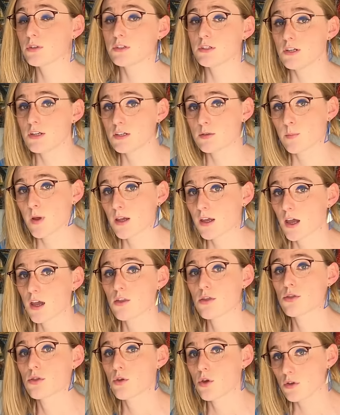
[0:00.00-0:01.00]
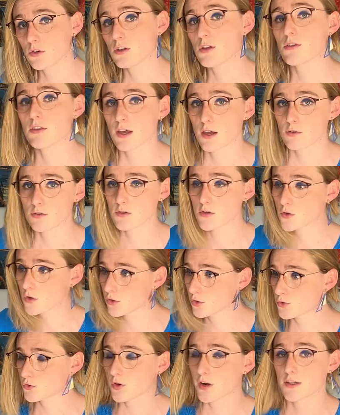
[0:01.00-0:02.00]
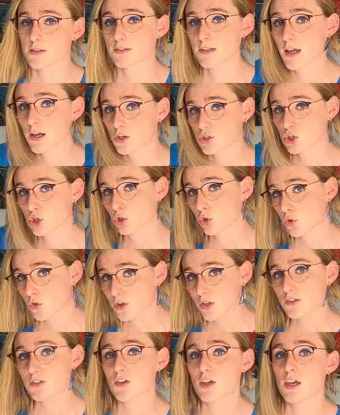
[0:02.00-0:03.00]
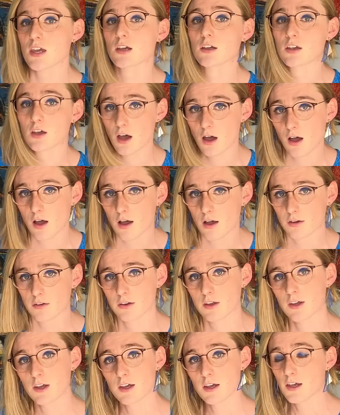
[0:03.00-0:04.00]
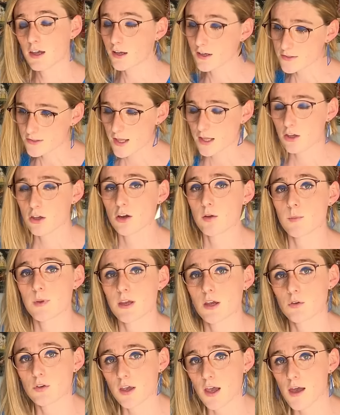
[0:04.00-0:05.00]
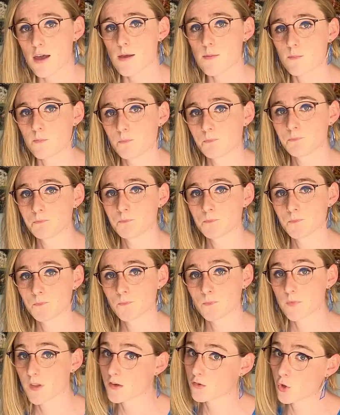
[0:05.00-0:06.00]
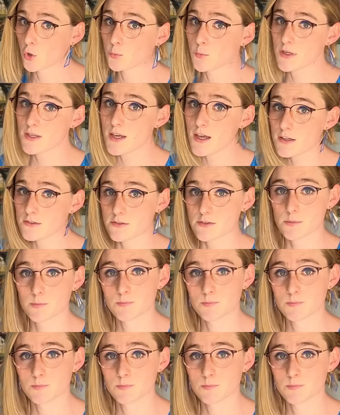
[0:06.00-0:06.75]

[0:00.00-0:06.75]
need to make a $30,000 transaction on this here card. Is that gonna be okay? They told me yes.